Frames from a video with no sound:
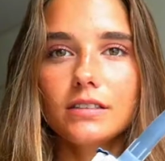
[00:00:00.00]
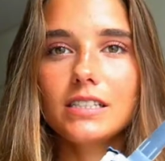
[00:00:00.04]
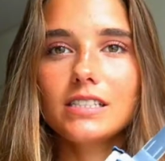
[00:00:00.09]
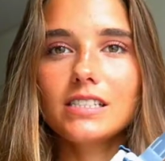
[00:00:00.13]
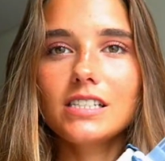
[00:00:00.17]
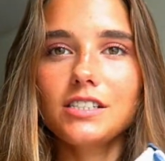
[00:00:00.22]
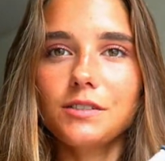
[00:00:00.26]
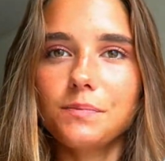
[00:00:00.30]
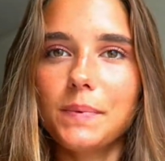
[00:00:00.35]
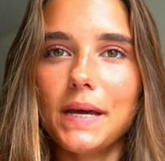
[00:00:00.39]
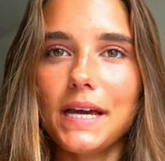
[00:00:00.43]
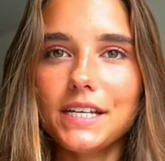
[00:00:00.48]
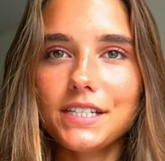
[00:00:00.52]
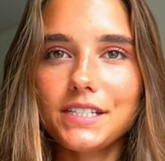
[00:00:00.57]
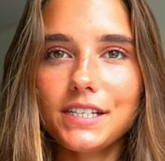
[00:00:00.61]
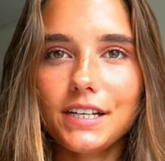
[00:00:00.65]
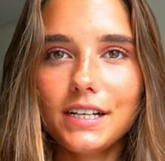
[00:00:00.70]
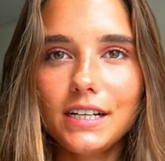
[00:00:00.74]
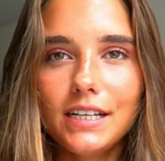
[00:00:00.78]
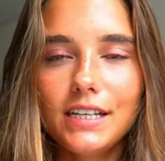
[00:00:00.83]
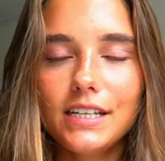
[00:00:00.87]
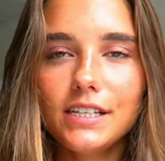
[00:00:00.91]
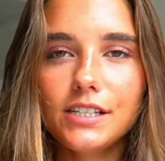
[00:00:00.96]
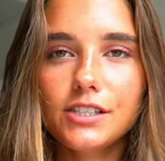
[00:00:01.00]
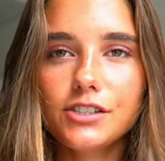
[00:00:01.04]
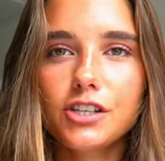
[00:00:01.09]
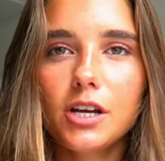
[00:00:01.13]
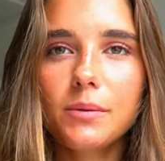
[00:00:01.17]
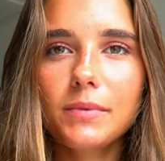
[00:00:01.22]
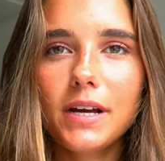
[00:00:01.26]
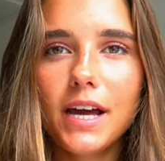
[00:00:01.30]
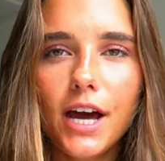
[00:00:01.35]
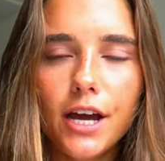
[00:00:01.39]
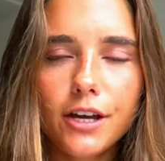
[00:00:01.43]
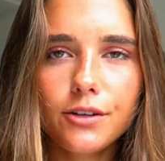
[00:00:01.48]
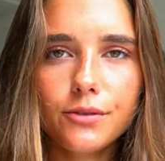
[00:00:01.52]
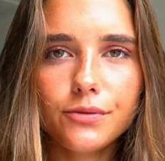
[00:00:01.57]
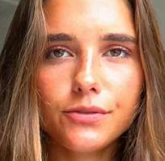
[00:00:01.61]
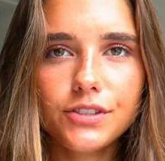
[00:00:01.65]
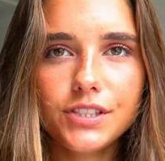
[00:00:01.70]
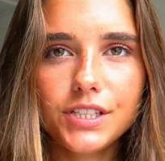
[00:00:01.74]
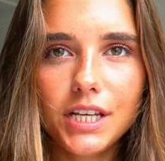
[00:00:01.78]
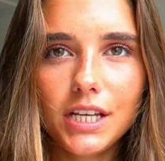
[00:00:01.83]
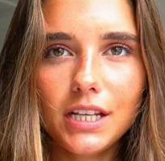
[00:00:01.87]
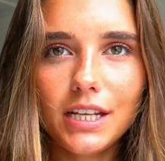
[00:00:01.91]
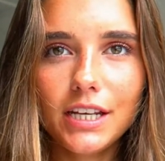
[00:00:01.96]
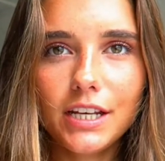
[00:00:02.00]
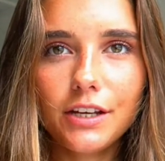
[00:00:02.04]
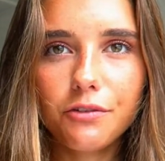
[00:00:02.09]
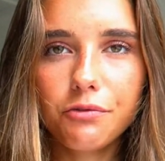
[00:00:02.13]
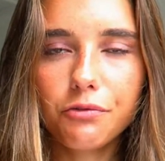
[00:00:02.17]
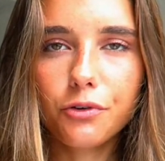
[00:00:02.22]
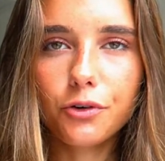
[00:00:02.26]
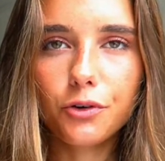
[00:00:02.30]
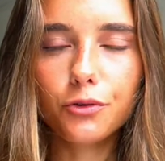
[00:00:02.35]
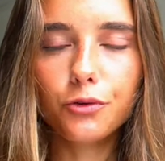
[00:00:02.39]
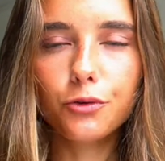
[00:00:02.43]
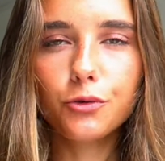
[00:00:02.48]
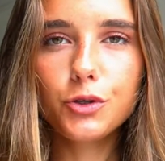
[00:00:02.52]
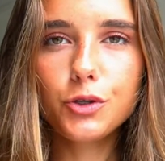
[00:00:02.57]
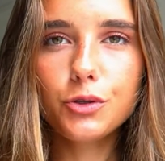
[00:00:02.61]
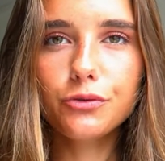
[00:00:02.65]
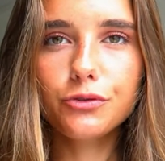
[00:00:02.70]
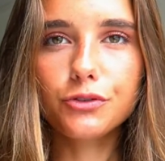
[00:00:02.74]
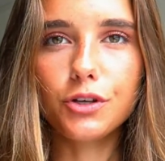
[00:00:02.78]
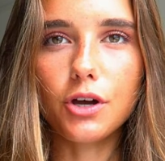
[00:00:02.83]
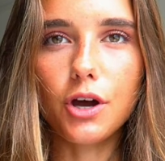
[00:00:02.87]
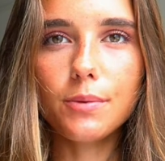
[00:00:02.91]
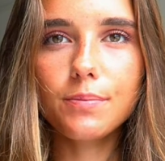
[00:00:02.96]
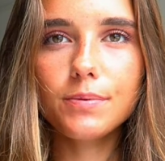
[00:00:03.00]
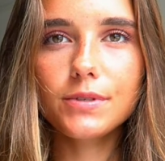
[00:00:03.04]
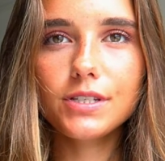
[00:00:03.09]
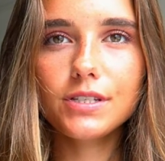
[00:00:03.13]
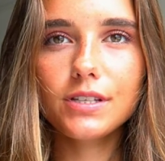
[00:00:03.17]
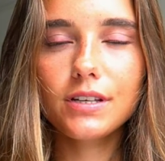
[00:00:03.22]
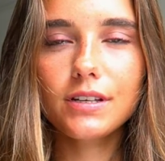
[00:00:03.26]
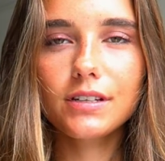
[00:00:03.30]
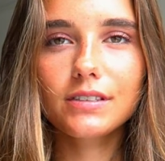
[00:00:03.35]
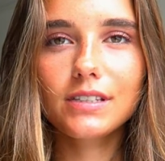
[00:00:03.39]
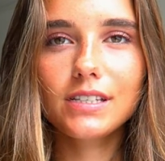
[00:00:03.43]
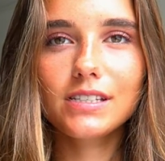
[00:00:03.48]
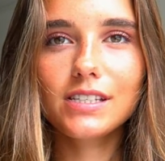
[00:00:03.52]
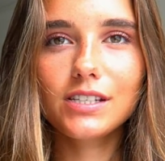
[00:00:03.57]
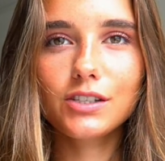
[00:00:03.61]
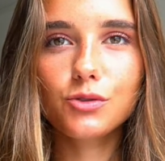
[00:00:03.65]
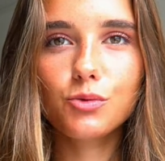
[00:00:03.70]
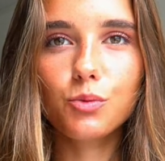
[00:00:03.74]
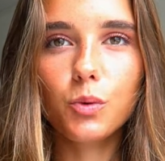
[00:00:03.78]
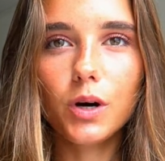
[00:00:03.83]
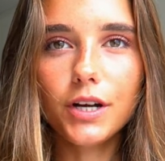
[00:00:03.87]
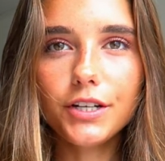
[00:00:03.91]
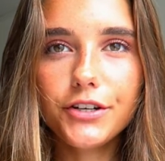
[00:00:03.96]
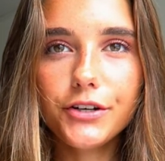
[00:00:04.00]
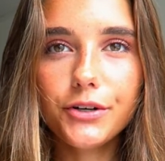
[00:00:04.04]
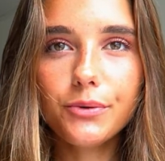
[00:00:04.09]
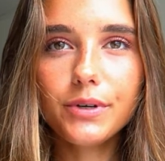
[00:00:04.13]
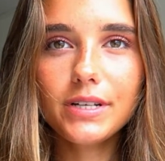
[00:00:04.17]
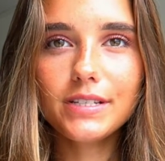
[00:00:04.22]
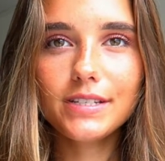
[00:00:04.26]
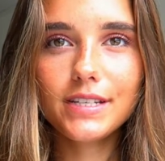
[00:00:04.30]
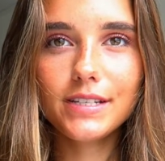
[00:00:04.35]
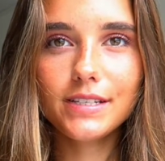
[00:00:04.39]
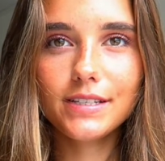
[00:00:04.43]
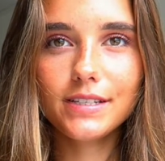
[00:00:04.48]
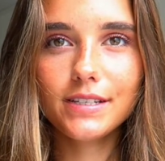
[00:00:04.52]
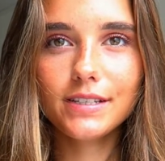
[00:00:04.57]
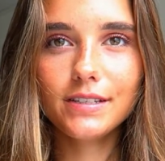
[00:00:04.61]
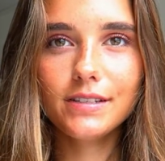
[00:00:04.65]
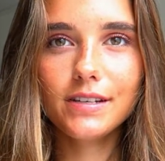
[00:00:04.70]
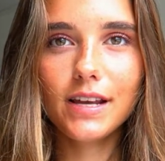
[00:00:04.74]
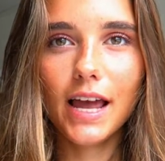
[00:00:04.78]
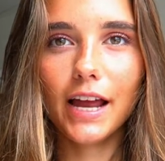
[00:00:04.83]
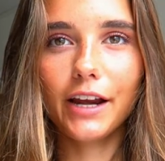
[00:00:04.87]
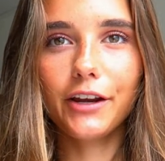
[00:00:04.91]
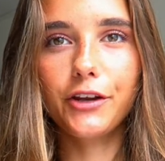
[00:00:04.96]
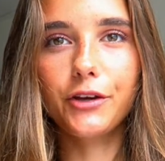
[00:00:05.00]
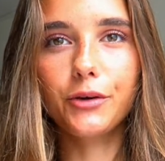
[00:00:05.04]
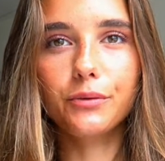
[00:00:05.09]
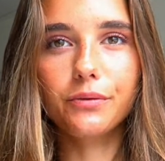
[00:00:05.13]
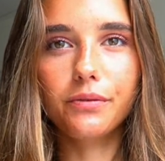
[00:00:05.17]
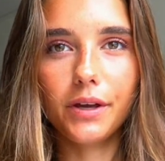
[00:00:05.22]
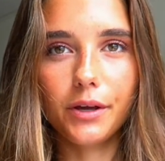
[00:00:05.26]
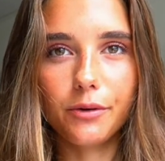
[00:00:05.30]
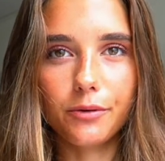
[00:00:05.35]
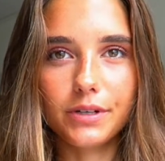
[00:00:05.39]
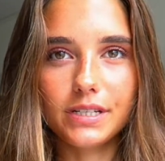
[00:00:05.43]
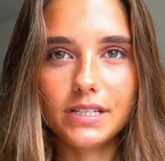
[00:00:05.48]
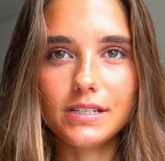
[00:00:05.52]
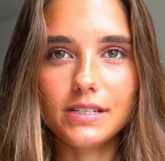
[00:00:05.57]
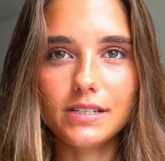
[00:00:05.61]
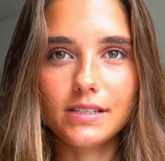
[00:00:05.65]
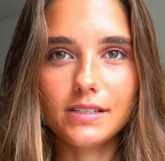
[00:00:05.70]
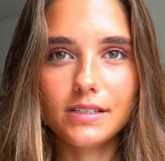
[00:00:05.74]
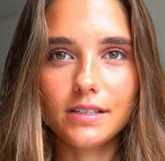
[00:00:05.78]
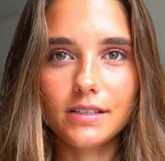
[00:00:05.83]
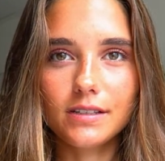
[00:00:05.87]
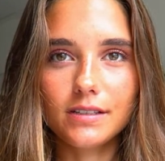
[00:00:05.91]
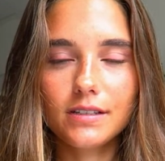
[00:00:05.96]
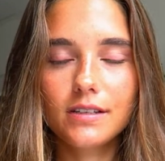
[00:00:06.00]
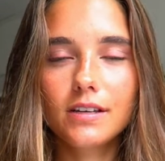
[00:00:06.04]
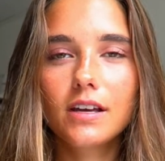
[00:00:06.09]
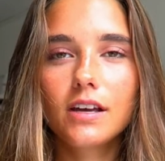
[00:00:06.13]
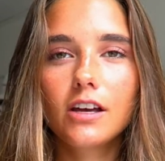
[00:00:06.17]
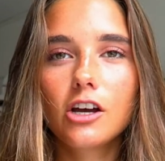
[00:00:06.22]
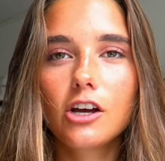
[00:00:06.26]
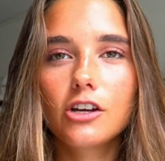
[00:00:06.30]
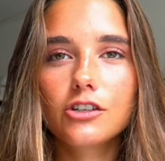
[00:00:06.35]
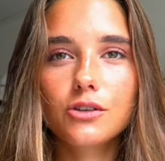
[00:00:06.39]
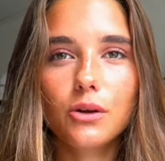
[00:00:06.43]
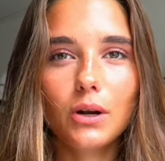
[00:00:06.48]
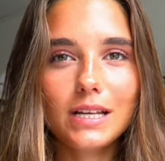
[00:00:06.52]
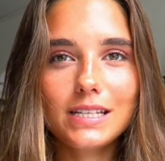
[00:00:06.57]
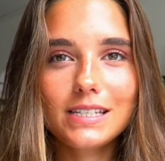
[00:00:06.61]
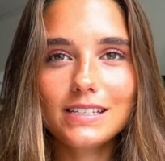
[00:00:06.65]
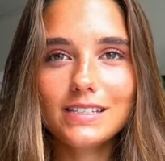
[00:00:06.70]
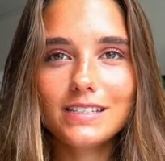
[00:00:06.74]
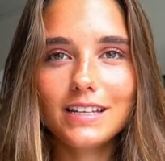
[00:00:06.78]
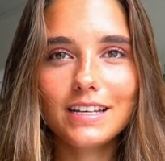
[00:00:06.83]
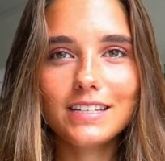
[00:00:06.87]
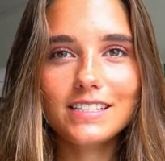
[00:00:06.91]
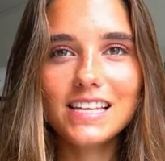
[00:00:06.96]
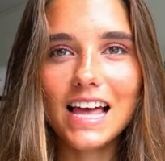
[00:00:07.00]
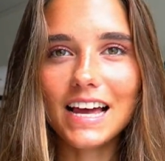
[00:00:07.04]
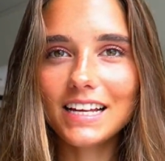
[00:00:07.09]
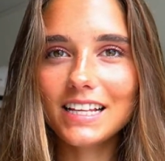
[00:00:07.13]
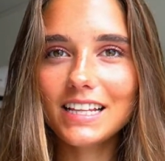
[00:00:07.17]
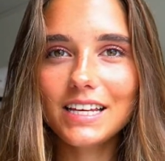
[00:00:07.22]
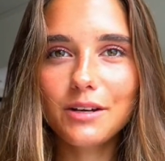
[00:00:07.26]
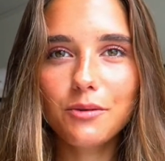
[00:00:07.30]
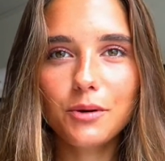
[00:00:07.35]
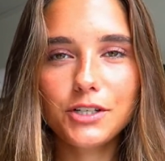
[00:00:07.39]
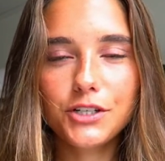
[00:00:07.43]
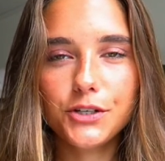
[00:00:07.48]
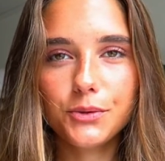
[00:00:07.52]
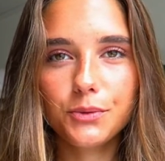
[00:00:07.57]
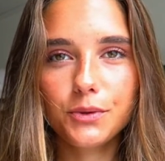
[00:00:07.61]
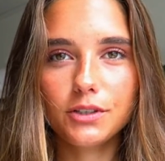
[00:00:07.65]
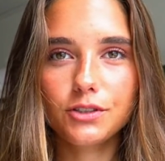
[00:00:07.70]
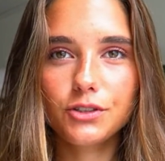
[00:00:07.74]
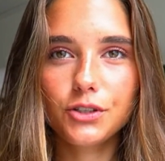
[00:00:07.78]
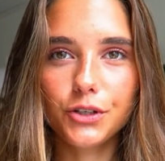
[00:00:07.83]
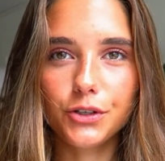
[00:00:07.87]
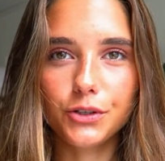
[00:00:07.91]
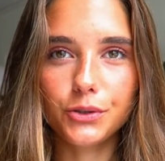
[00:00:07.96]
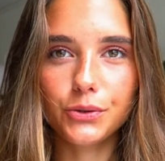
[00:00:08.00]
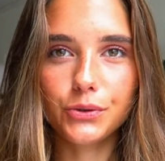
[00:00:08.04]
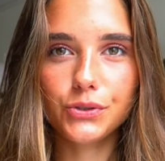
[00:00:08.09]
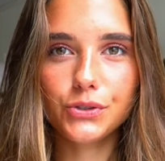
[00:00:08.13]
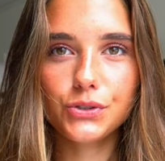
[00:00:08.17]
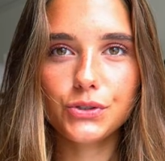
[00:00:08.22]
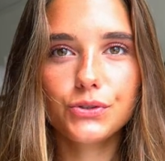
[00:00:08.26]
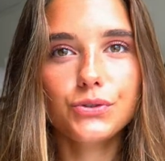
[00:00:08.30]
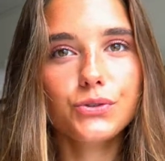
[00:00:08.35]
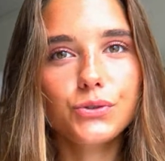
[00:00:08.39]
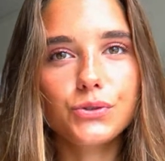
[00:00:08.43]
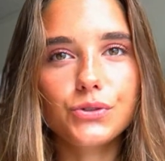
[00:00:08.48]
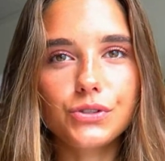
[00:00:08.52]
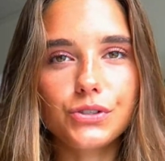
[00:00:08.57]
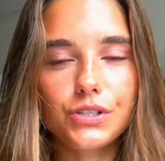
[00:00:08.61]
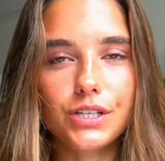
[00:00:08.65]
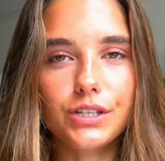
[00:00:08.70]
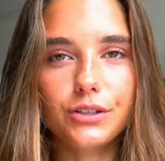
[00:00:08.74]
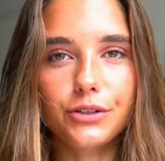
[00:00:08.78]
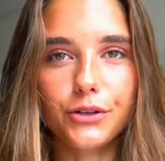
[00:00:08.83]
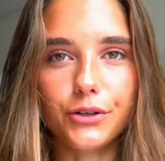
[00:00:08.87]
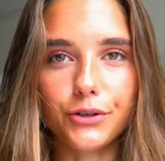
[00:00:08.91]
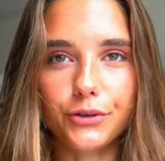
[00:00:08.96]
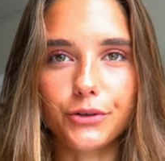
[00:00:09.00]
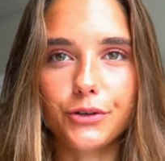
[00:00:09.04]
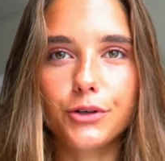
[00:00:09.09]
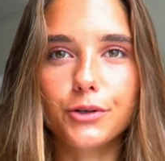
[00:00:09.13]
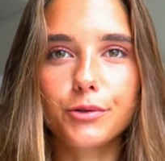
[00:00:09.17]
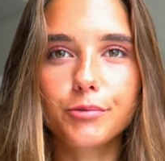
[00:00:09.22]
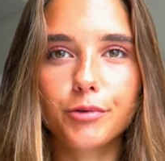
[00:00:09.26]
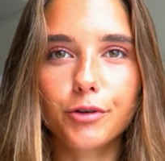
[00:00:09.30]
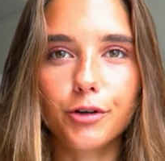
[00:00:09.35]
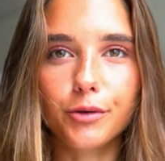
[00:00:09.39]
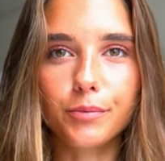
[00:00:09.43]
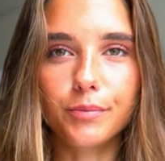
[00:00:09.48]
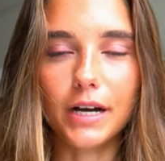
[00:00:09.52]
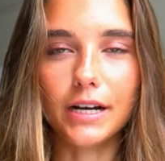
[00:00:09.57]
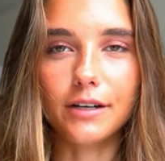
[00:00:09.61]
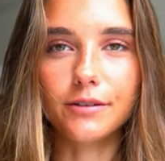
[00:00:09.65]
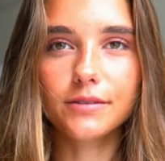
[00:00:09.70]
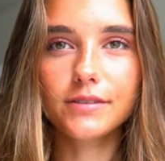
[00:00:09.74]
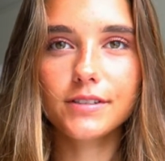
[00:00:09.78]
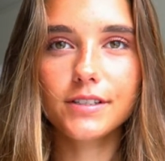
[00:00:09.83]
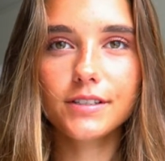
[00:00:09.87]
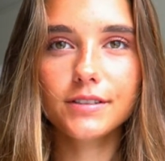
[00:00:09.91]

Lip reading: This is basically some kind of sealing for rooftops. This is water resistant and UV resistant. So this is exactly what you want to use to seal your GoPro mount.